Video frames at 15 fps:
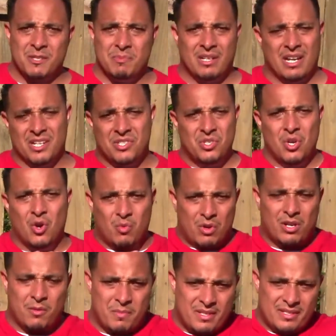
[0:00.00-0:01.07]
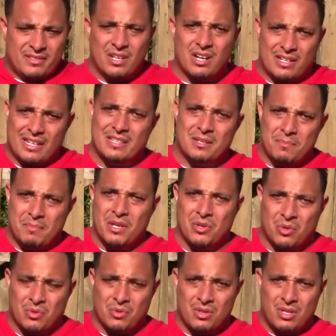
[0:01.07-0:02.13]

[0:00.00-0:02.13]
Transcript: because you don't want to be stuck in the middle.